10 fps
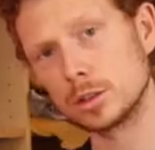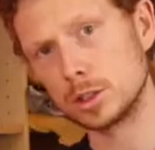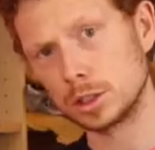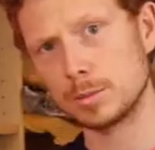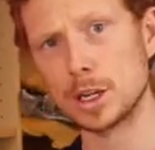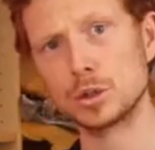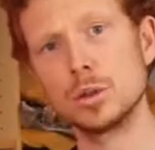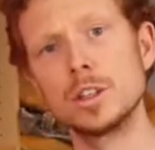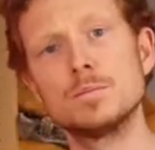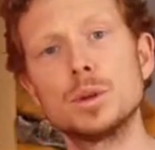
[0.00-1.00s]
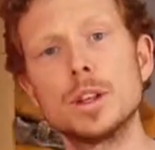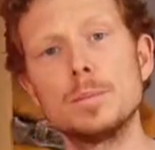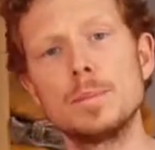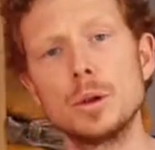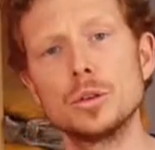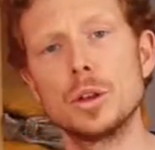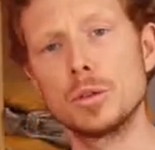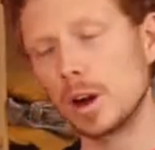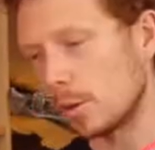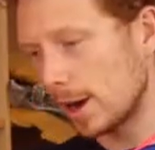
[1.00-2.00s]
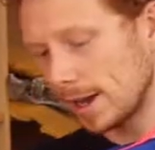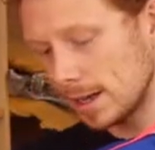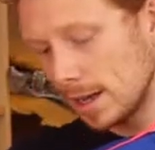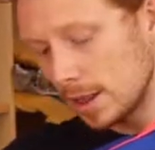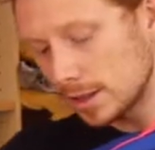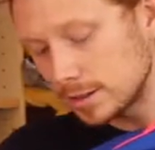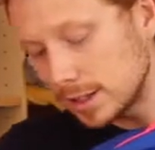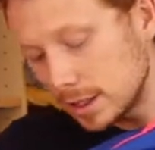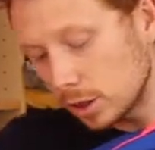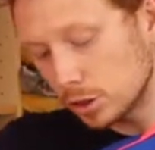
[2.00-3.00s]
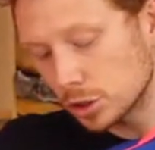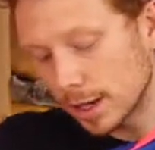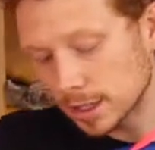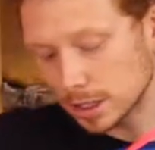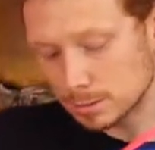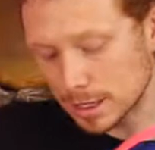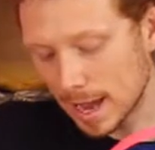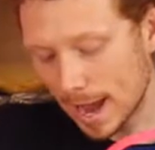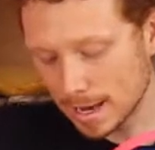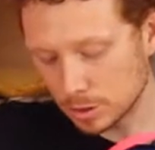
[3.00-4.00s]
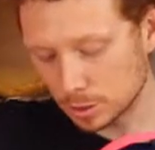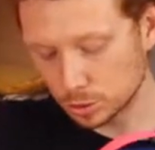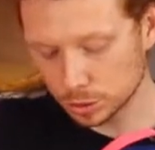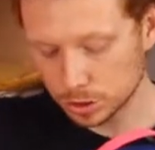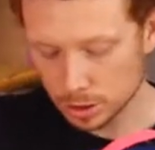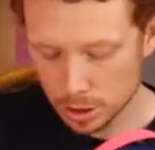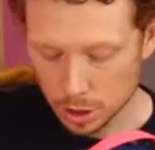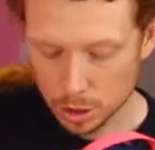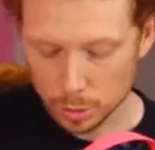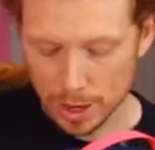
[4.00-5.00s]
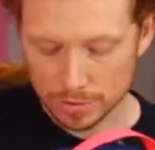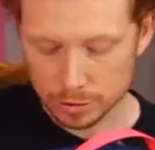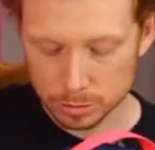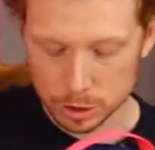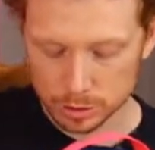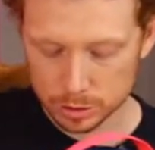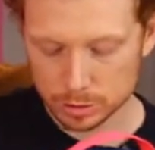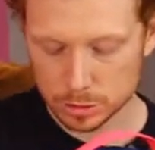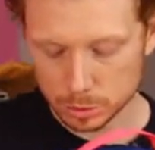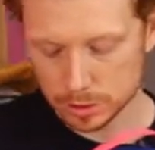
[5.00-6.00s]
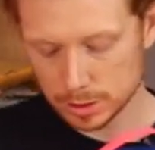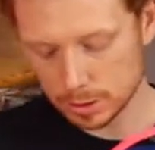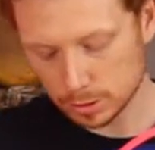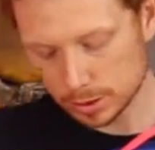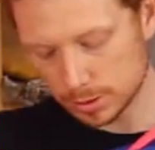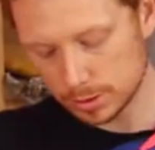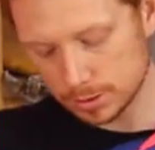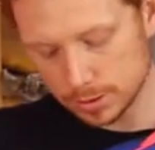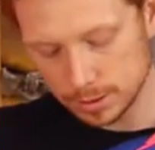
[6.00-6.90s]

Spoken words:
just to make sure that you've put the belt on the right way, the D-lock should actually be angled away from you. So we'll just put the D-lock in,